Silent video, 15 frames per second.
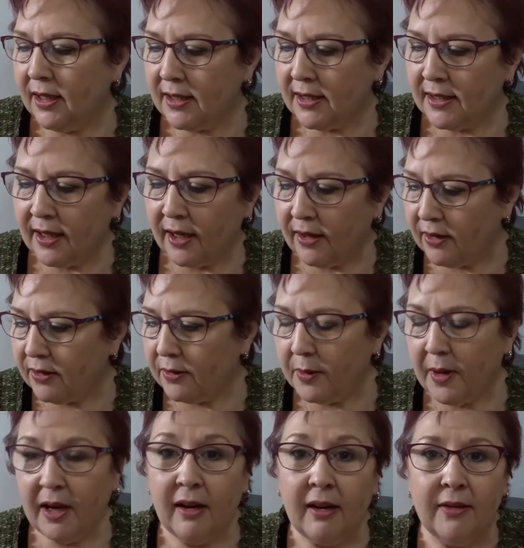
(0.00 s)
So
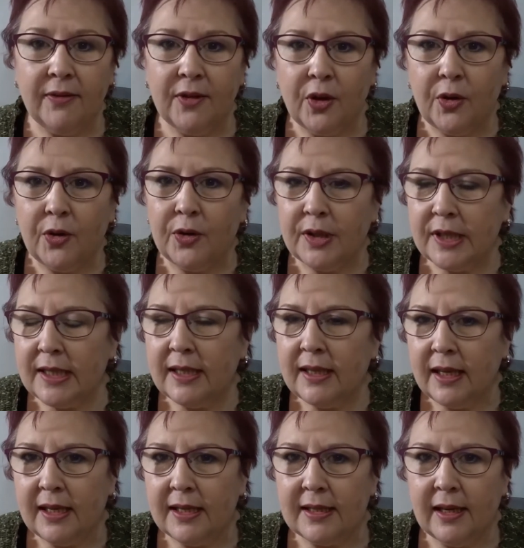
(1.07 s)
I've got
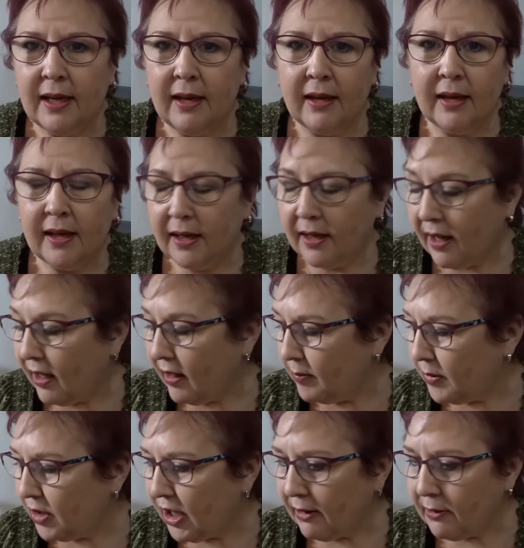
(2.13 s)
things like
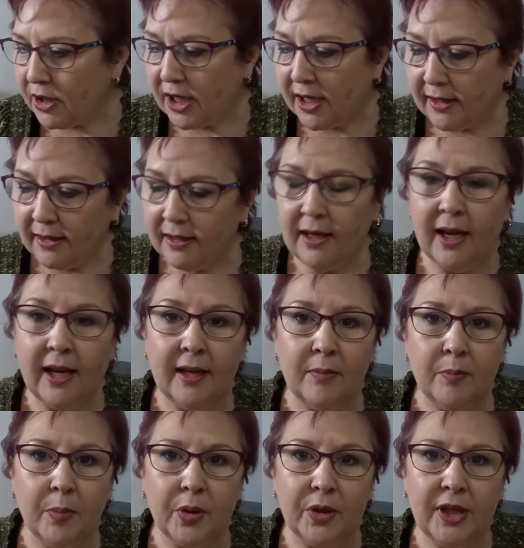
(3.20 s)
shower gel
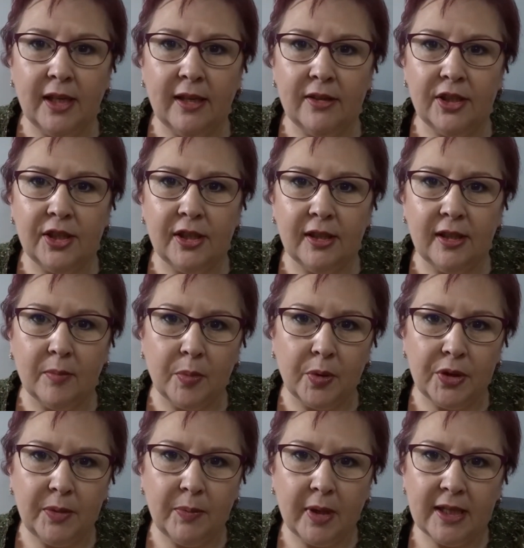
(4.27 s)
and body lotion and
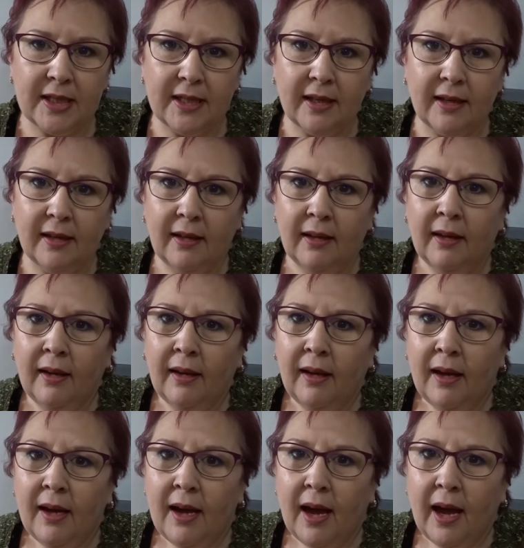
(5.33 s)
body butter
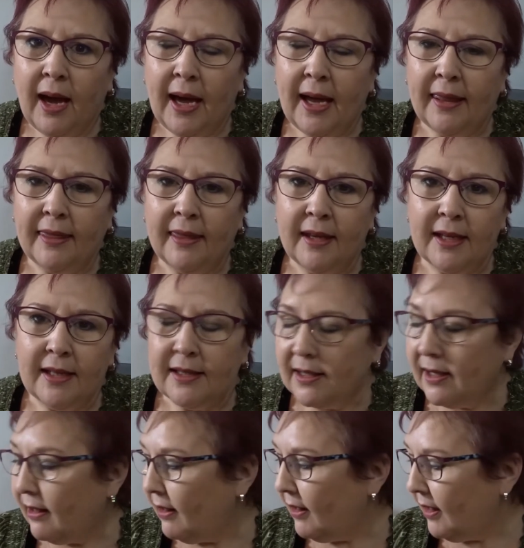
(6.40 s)
and things
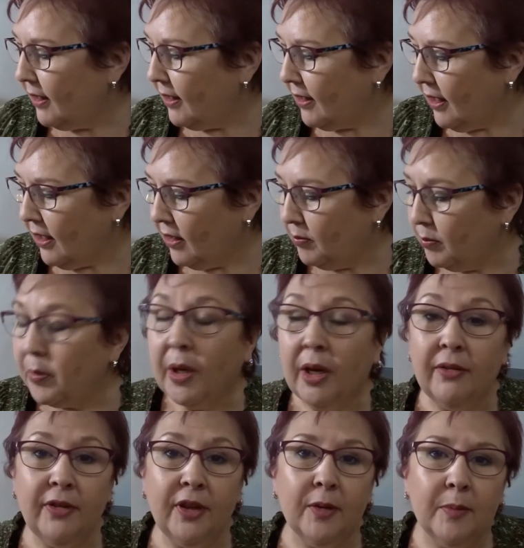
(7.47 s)
like
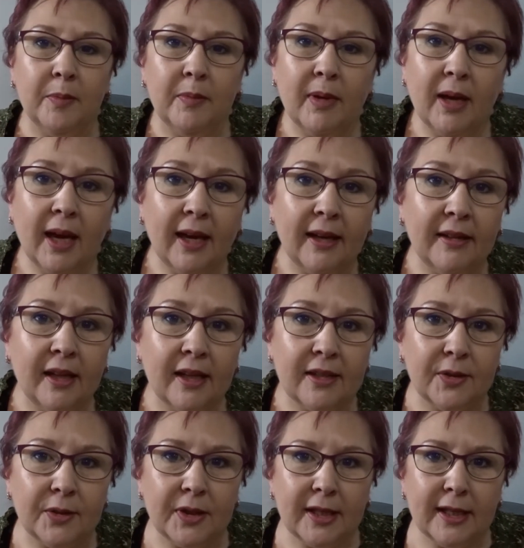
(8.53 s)
perfume and that
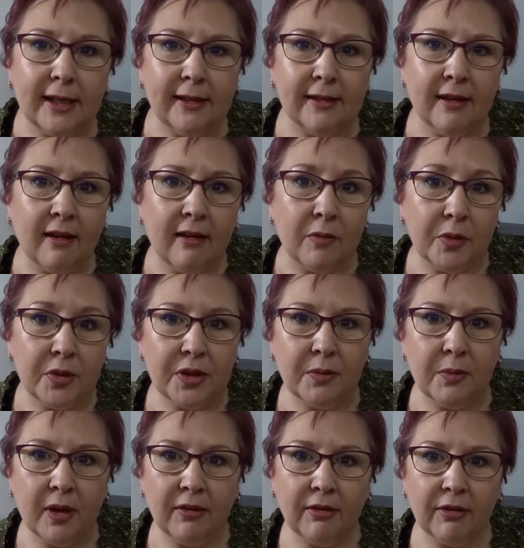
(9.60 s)
sort of thing that I want to
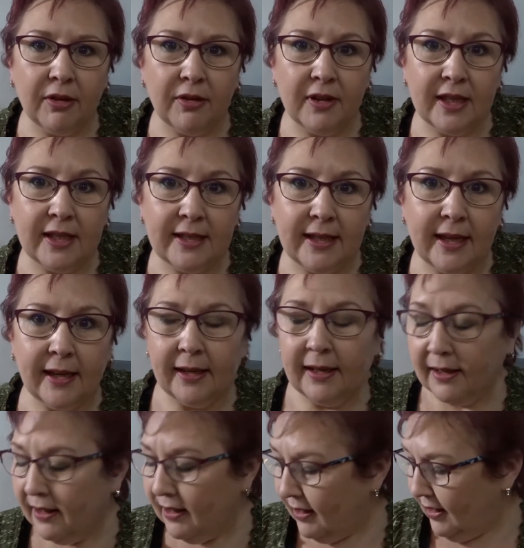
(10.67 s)
work through this year.